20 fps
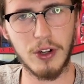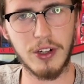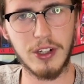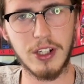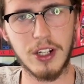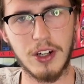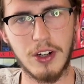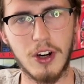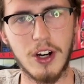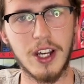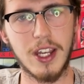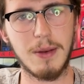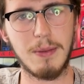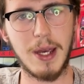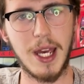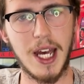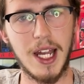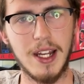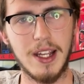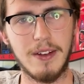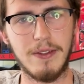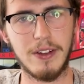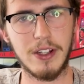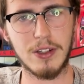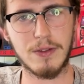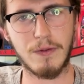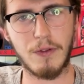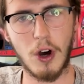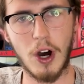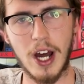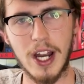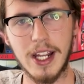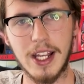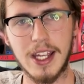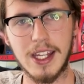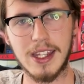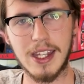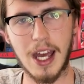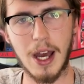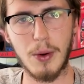to knock him out, if he's fighting
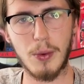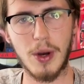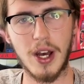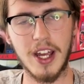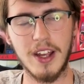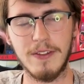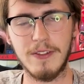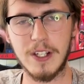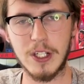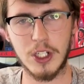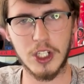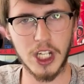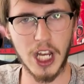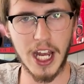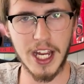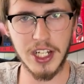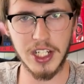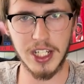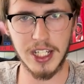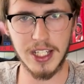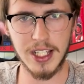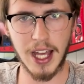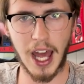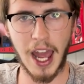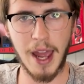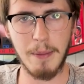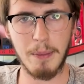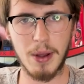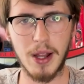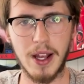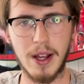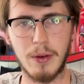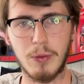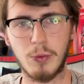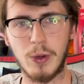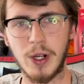in that way, if he's changed his game plan,